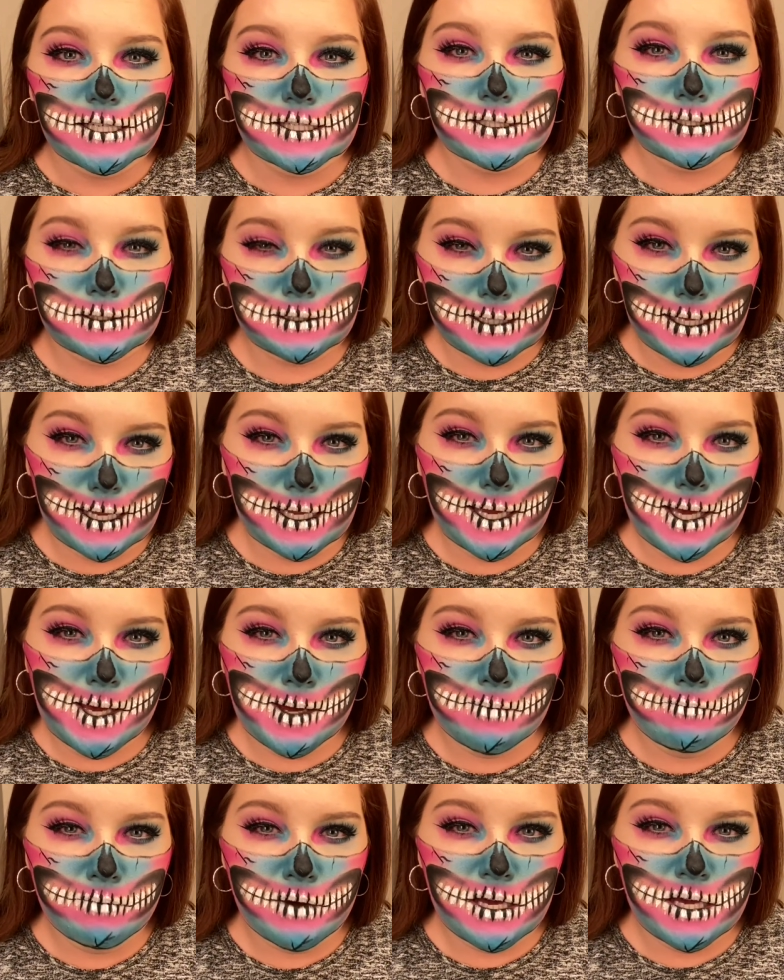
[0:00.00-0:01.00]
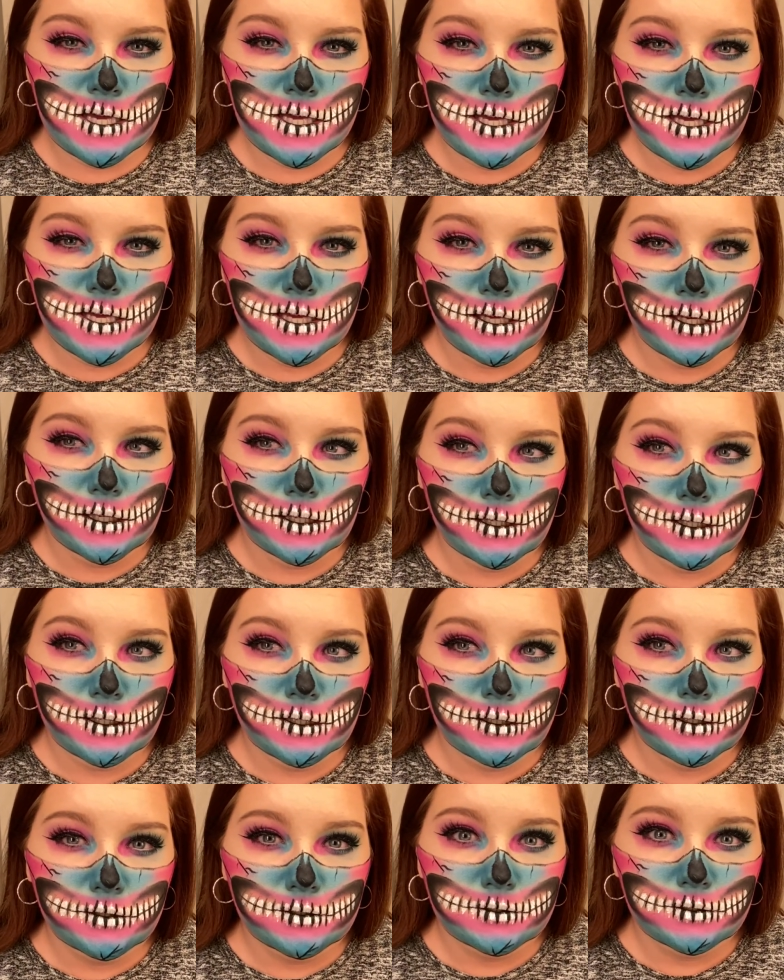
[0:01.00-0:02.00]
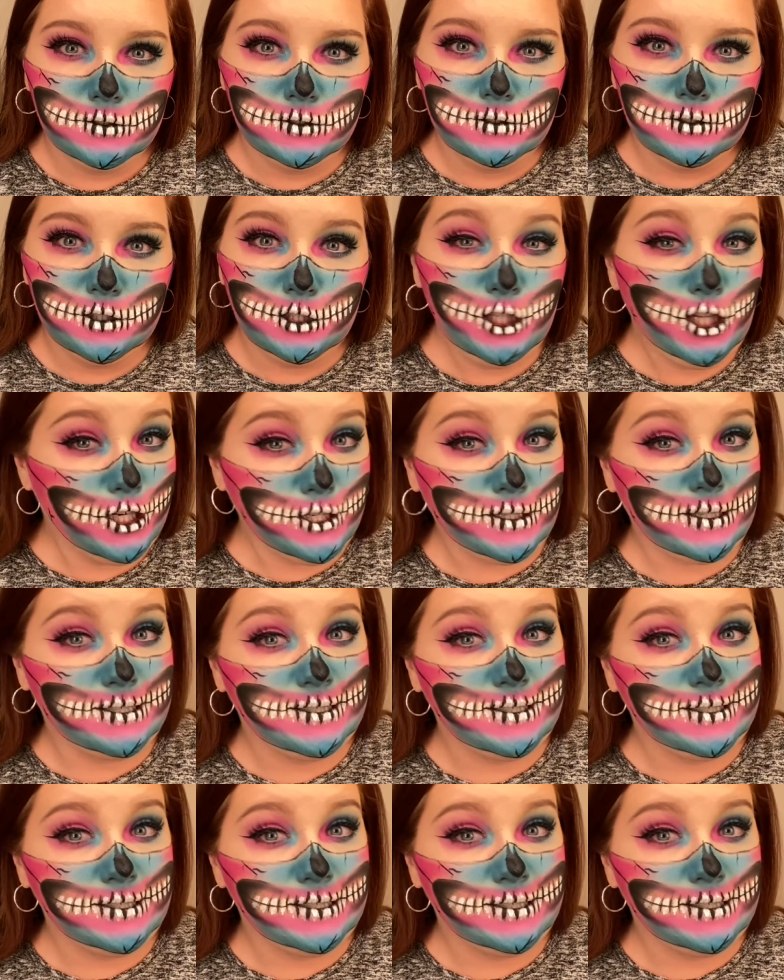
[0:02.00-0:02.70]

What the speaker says: glam look.